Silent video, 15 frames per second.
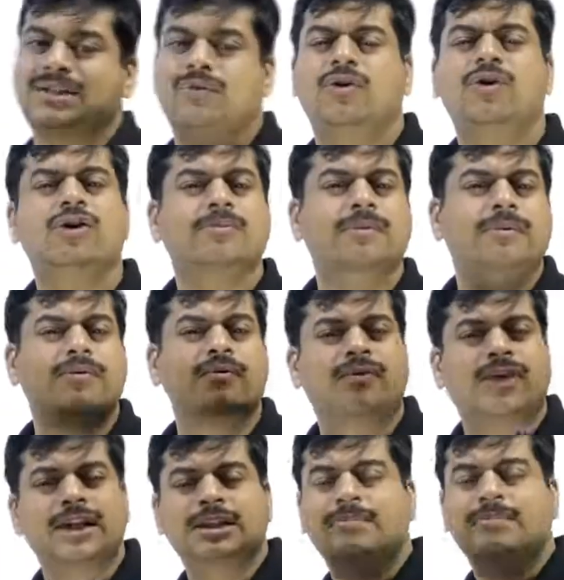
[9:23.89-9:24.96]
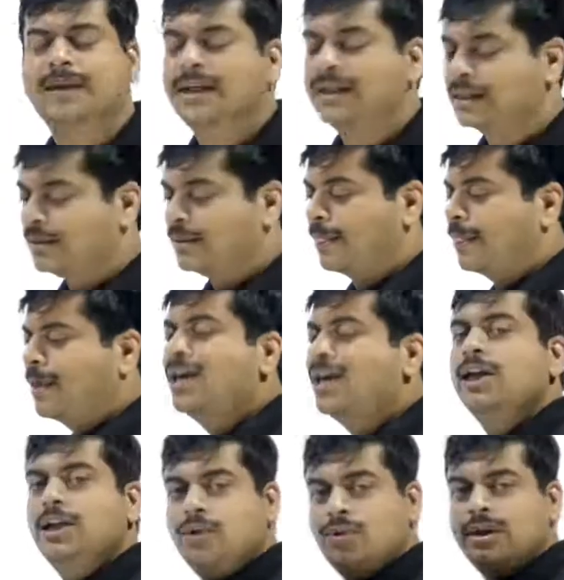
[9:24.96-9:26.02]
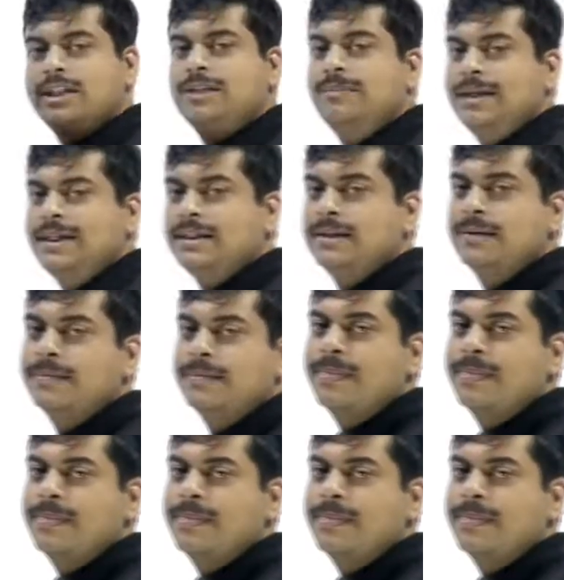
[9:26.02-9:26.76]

What do you mean by ones place? Units place.